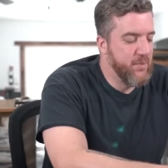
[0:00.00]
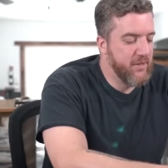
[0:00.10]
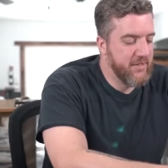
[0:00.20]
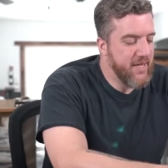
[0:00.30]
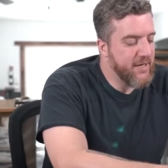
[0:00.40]
The
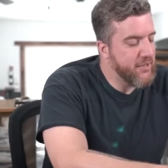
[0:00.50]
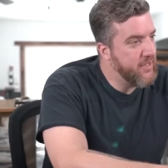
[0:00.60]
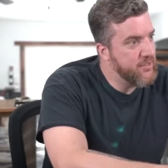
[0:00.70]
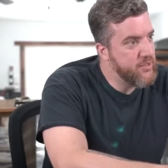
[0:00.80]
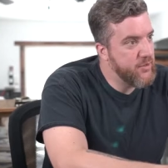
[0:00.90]
building Dr.
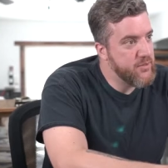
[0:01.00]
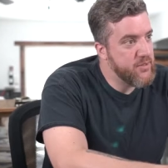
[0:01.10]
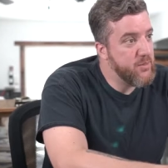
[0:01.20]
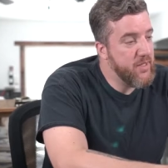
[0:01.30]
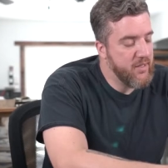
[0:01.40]
King chose to
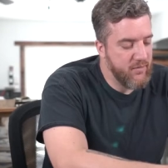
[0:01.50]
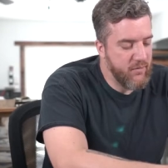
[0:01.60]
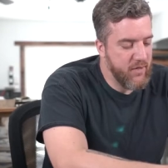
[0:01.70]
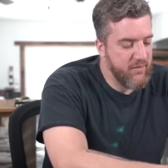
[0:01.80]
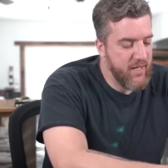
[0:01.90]
speak in
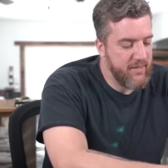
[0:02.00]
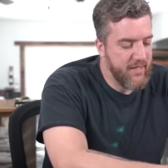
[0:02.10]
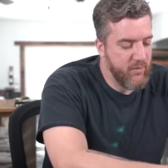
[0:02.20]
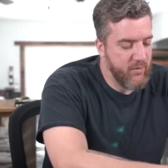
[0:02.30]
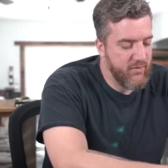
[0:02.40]
front of that
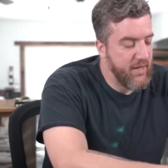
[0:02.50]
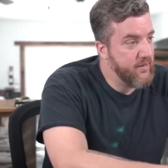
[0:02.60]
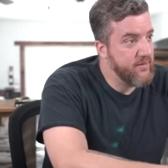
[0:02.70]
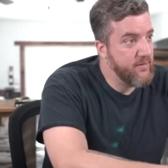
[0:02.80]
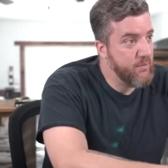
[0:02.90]
day was
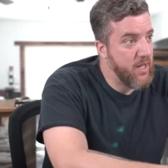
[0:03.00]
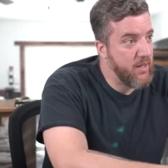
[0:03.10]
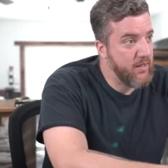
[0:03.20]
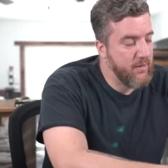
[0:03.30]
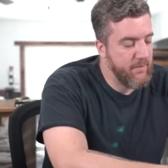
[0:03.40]
highly
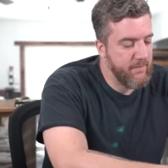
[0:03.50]
symbolic.